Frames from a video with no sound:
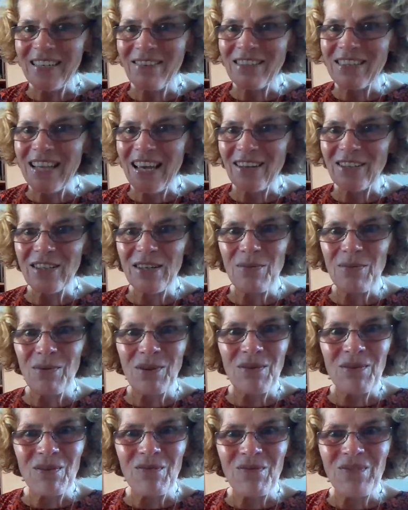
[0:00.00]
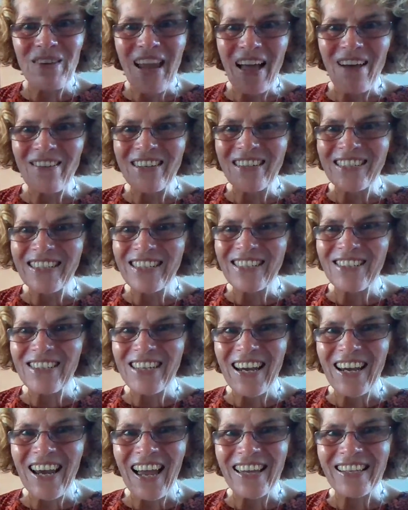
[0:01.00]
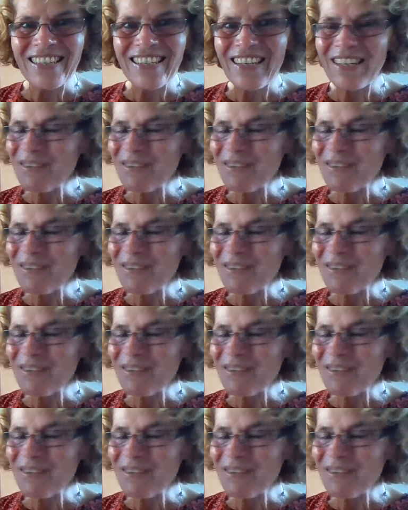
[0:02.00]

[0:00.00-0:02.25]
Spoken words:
it was actually one of the flowers that she had.